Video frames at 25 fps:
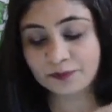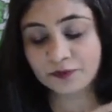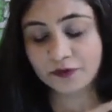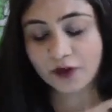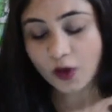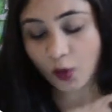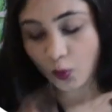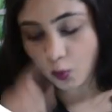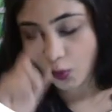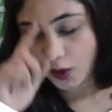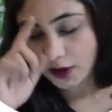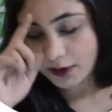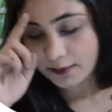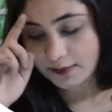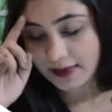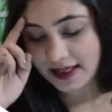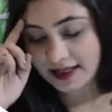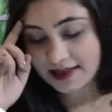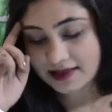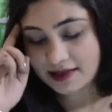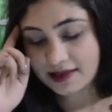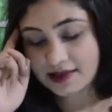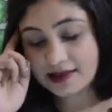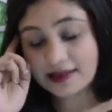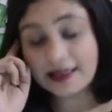Now, what
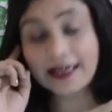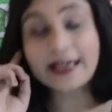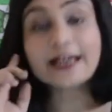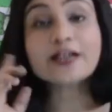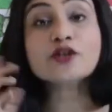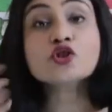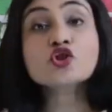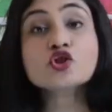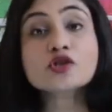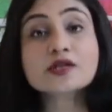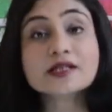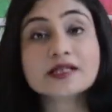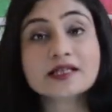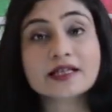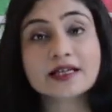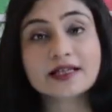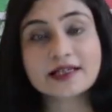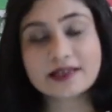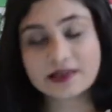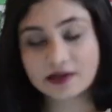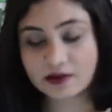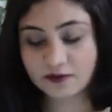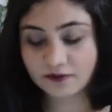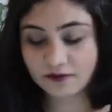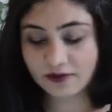makes this interesting
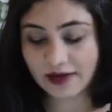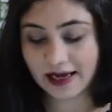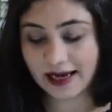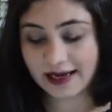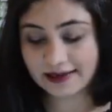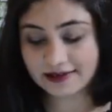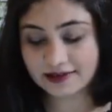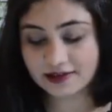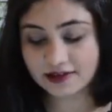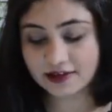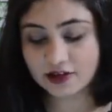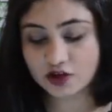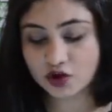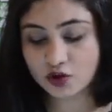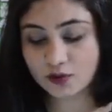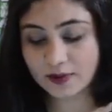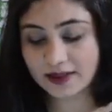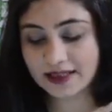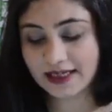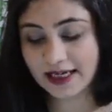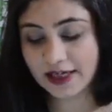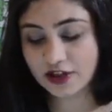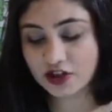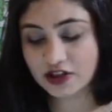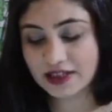is the fact that you
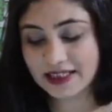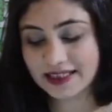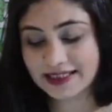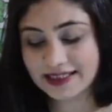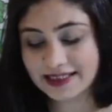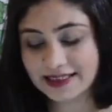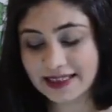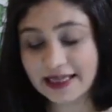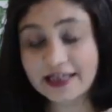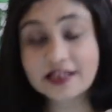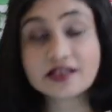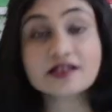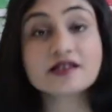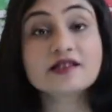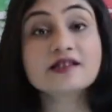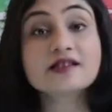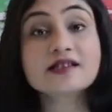can actually set